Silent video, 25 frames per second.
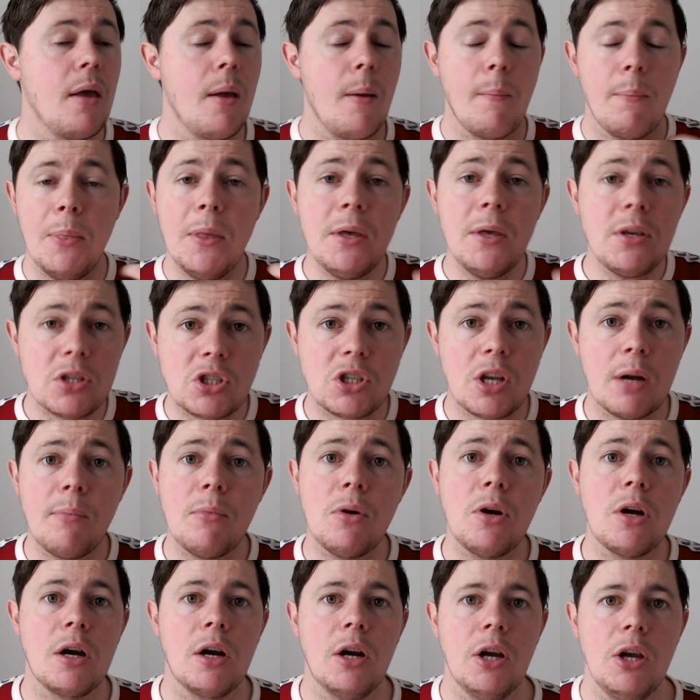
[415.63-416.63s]
This
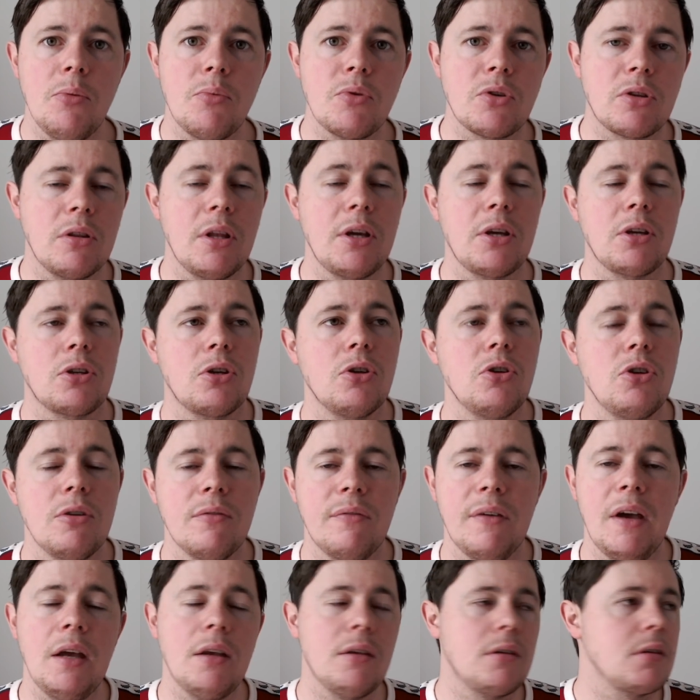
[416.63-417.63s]
summer he was linked to
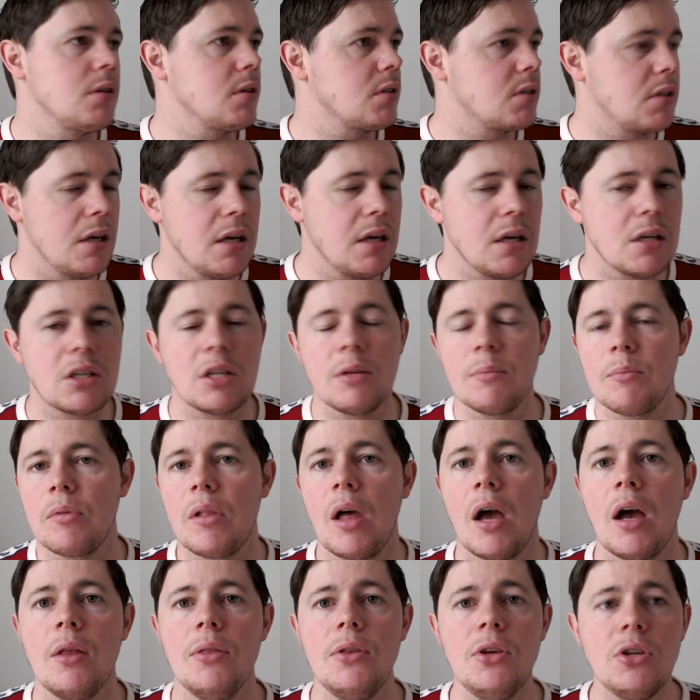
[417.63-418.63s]
Juventus, AC
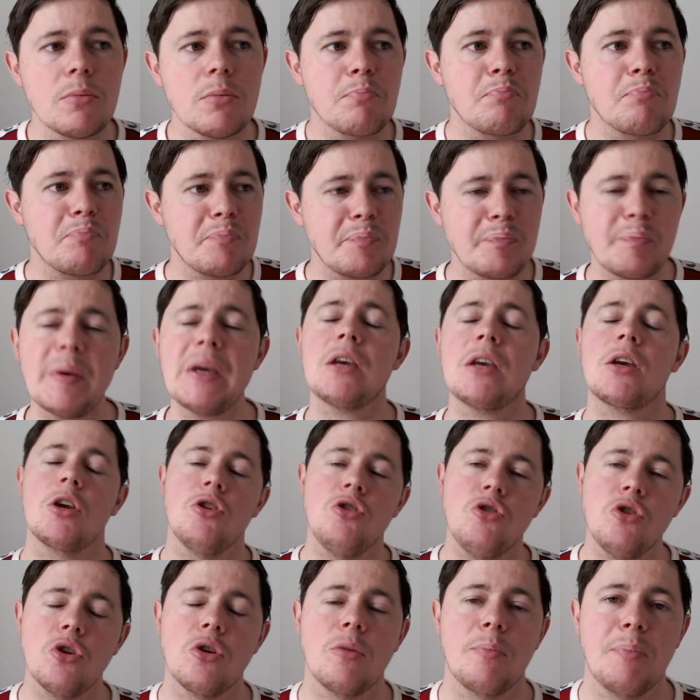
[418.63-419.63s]
Milan. These are big
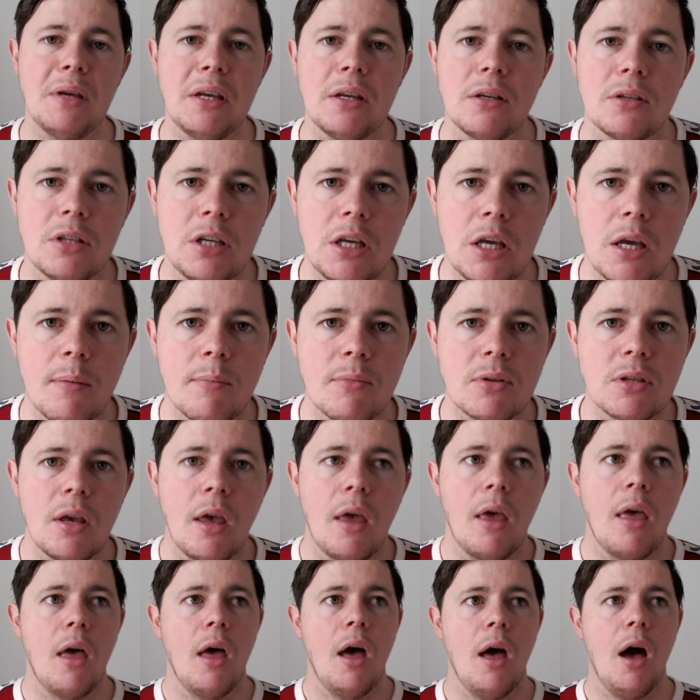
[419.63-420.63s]
European teams,
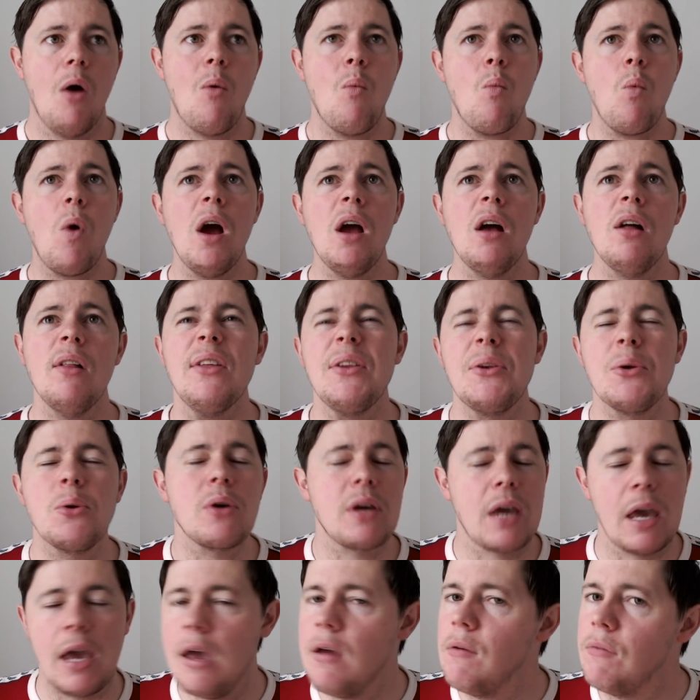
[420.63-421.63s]
and while they don't
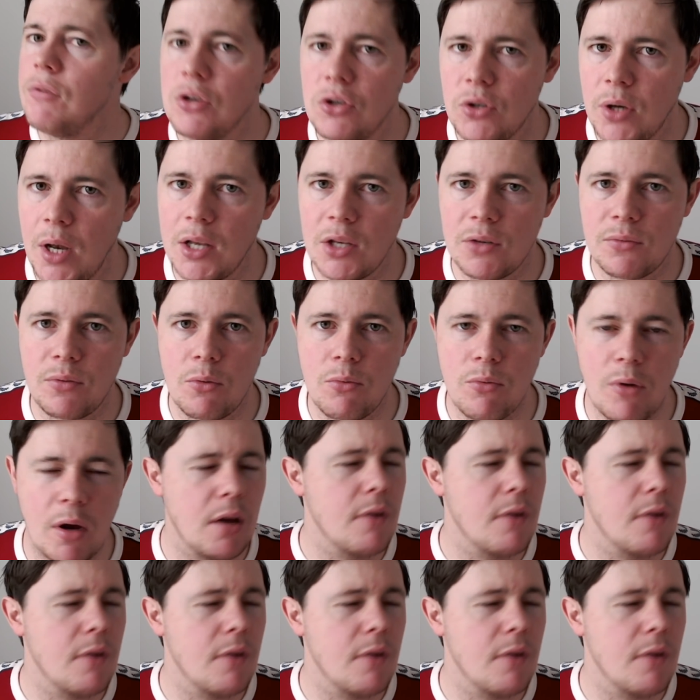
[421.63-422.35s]
get every transfer right,